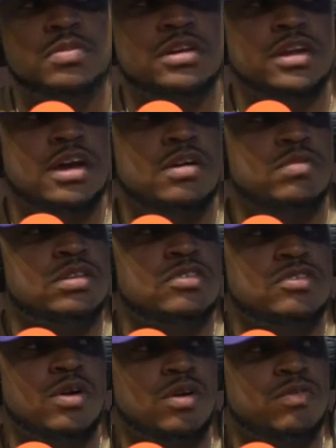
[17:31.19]
been down with the
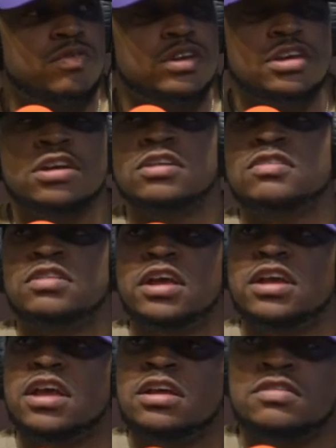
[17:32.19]
struggle for years,
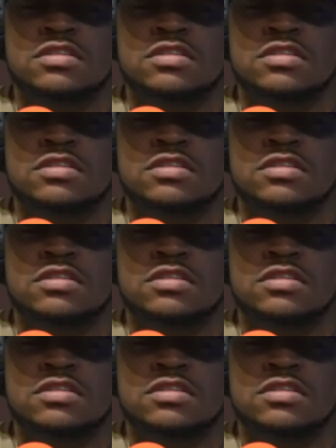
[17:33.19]
decades.